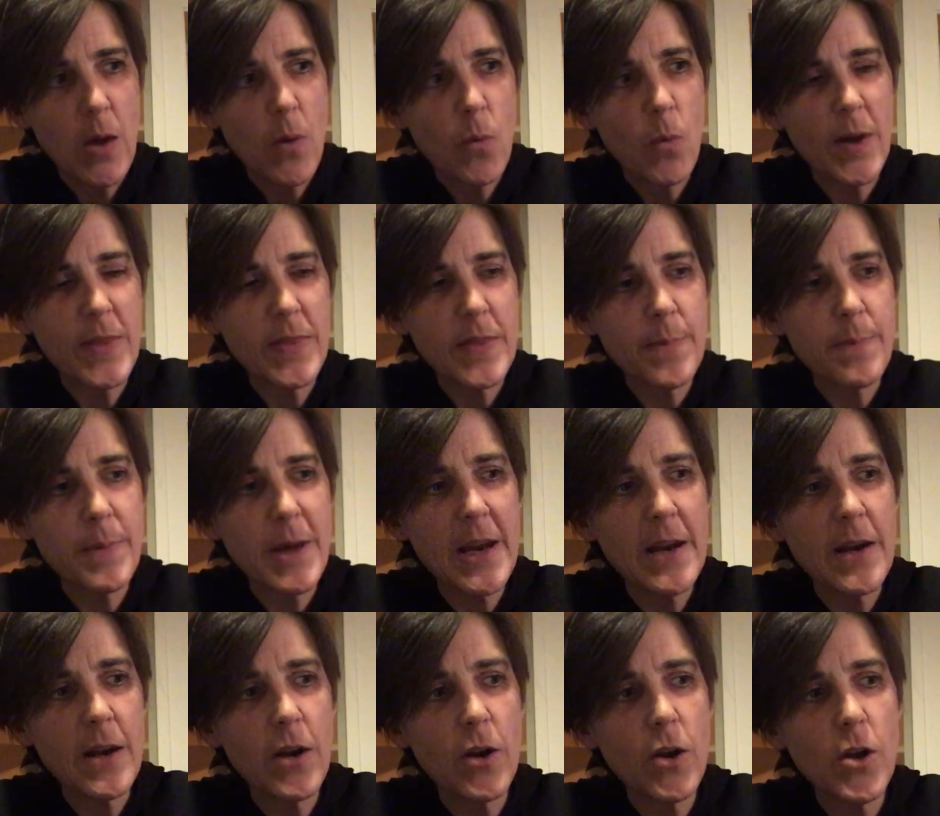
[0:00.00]
when the
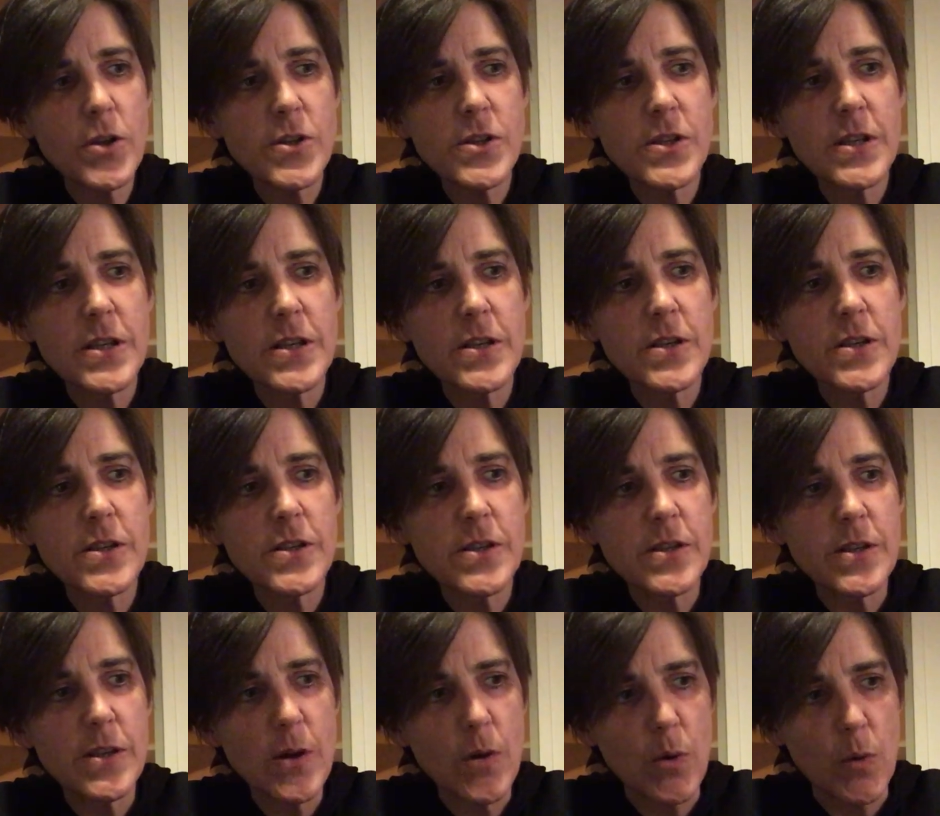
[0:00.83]
man lost in the
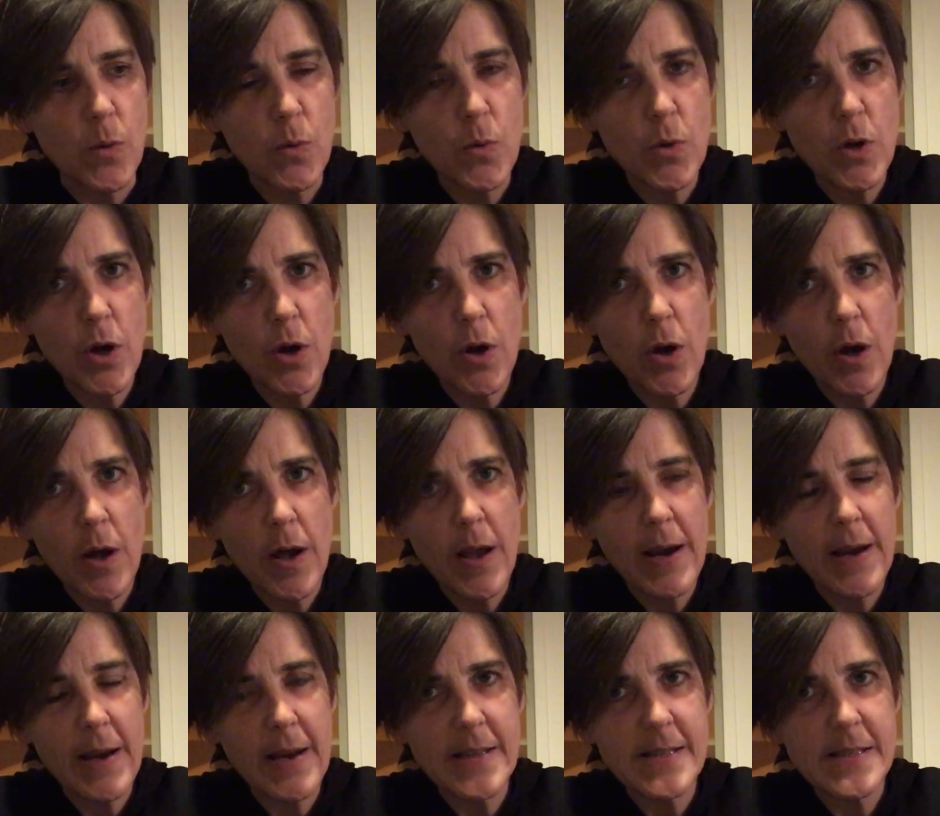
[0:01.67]
snow
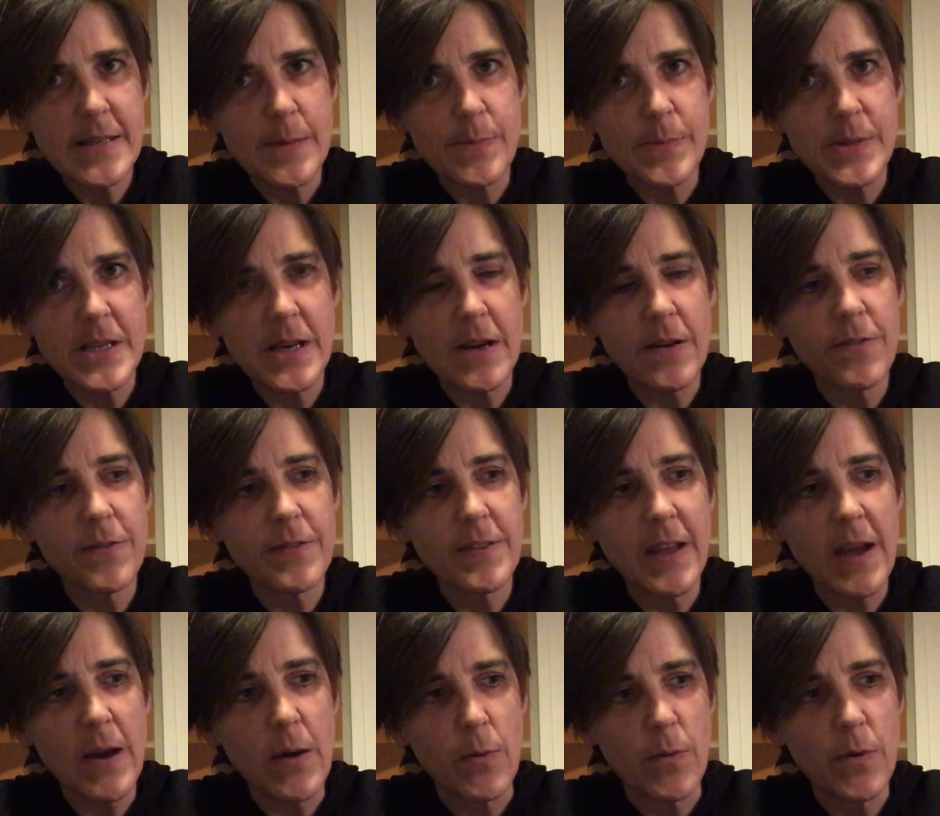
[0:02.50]
lays himself
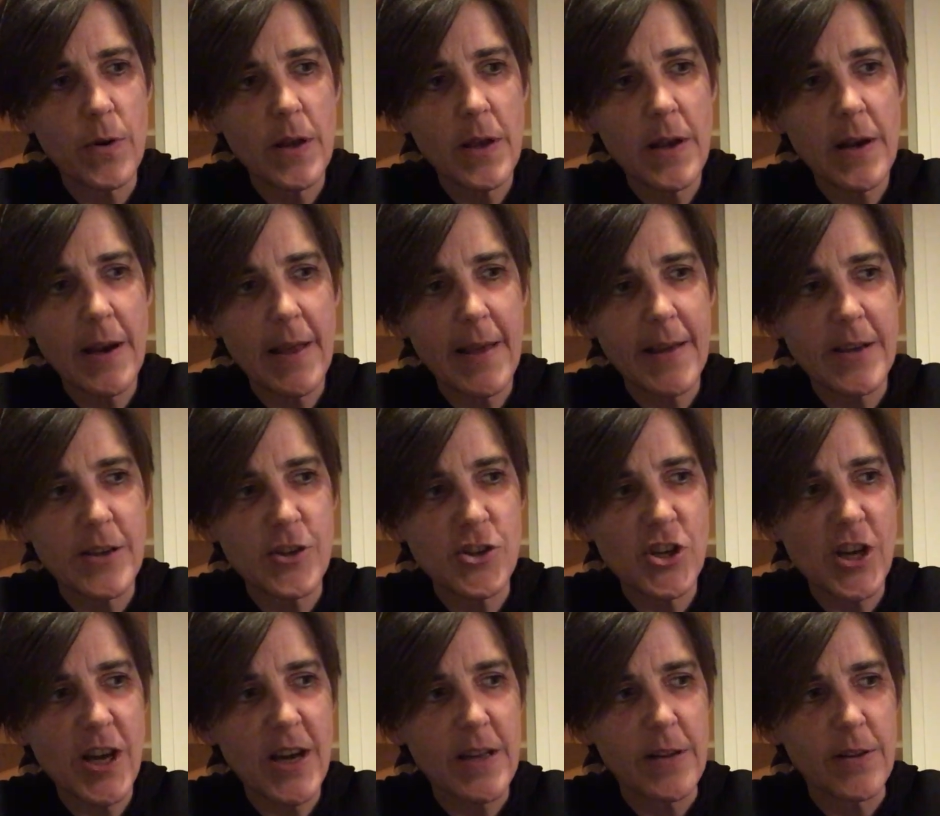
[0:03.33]
down like a
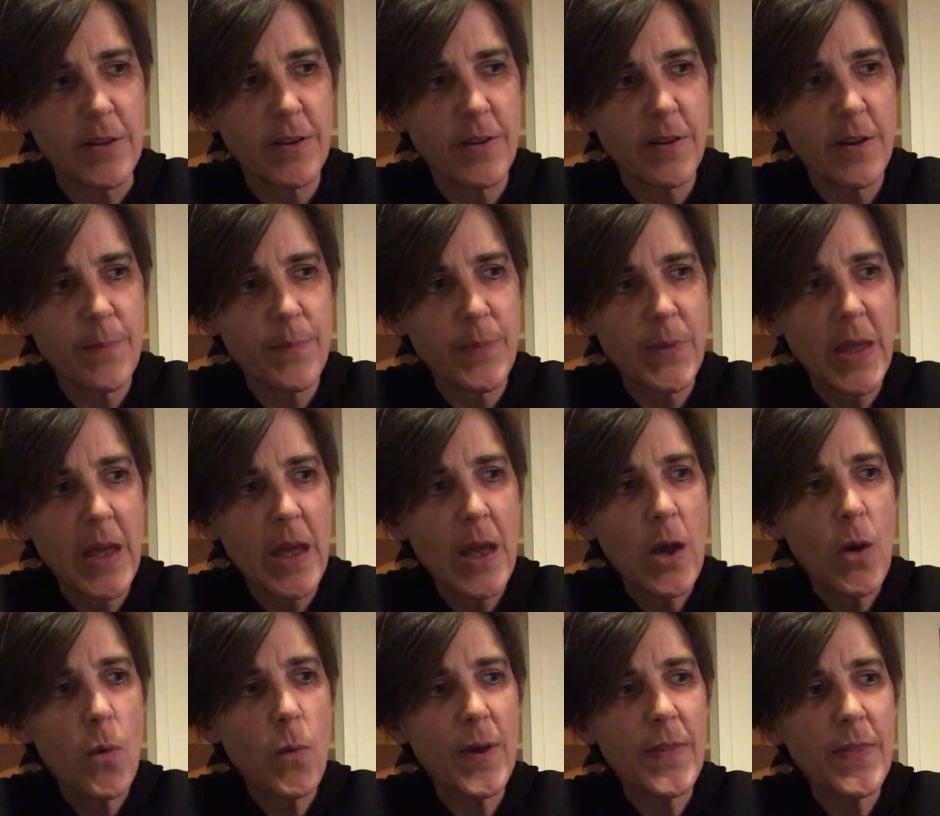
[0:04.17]
child,
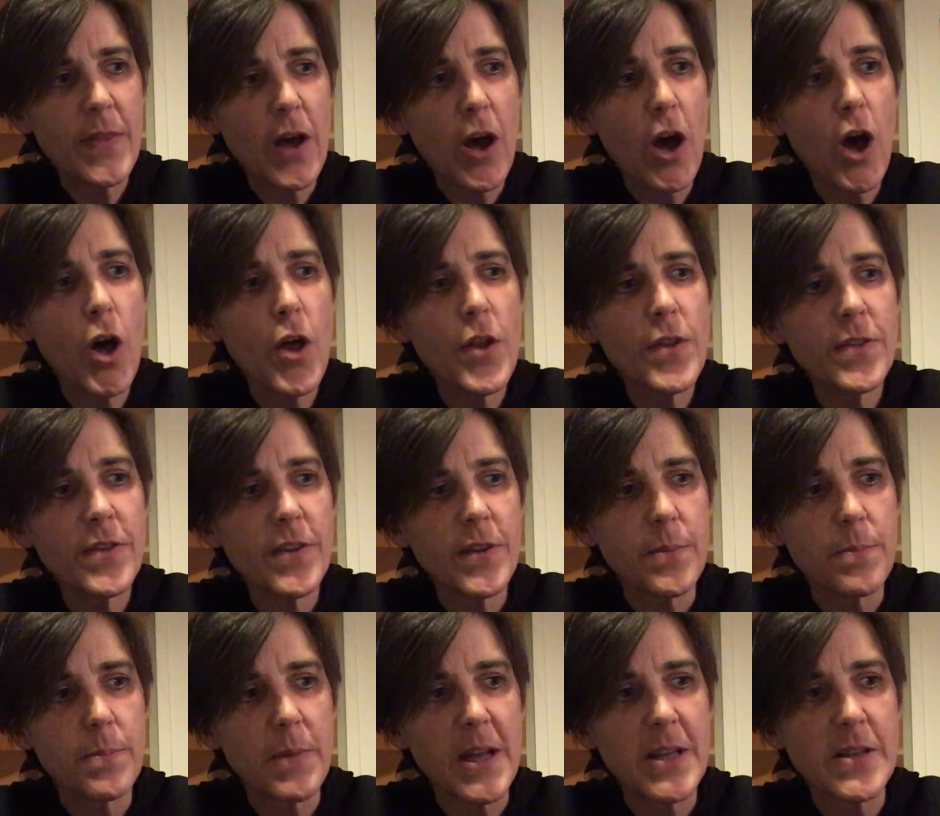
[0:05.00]
when the
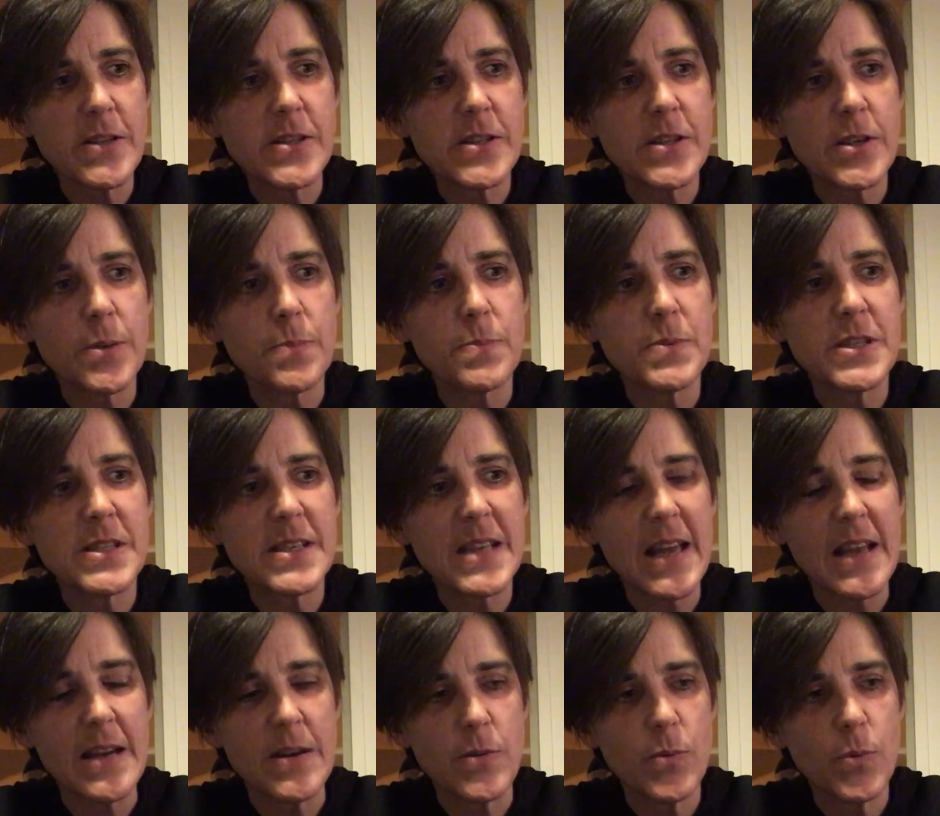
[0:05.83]
hunted man stops
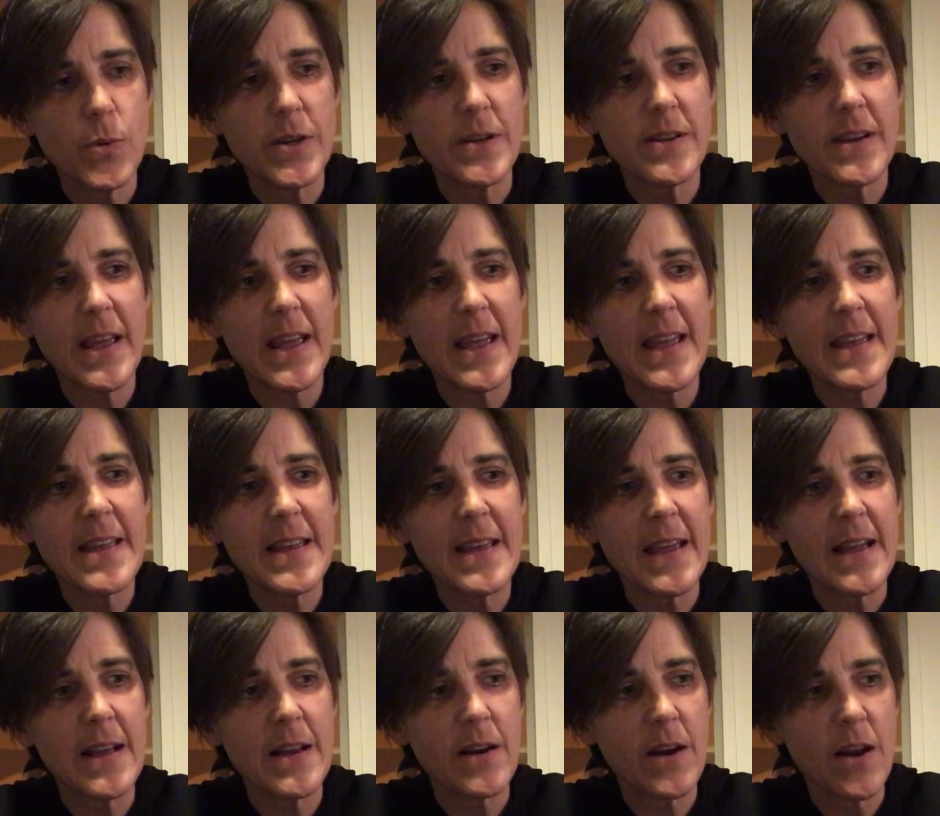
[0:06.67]
dead with
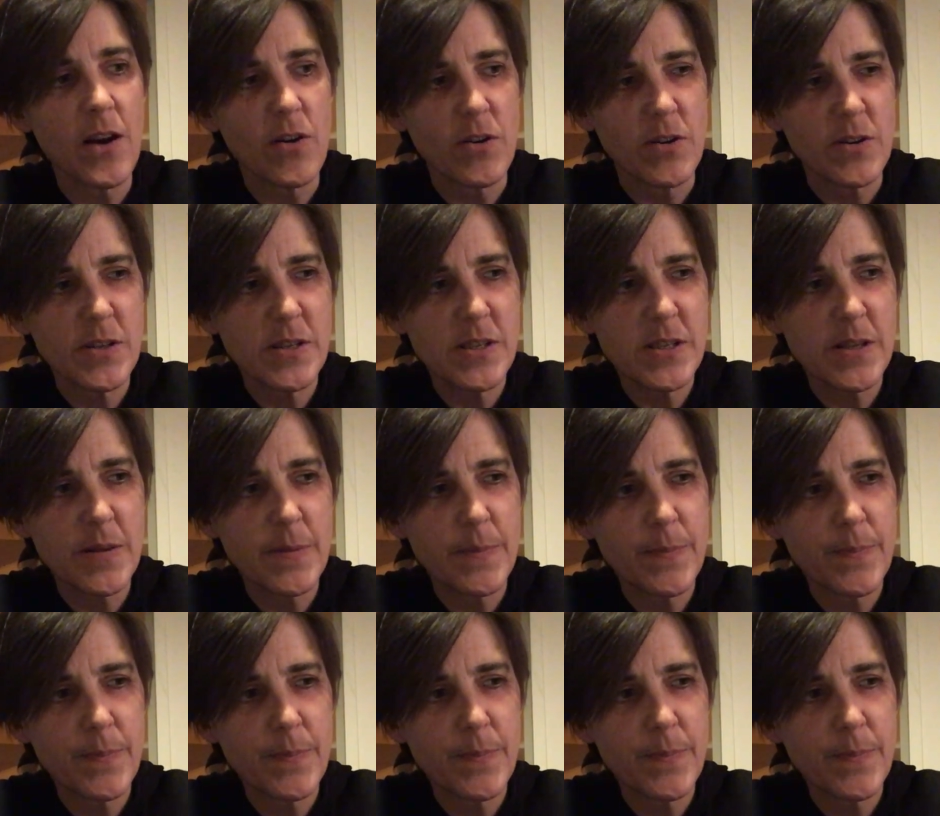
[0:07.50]
aching lungs.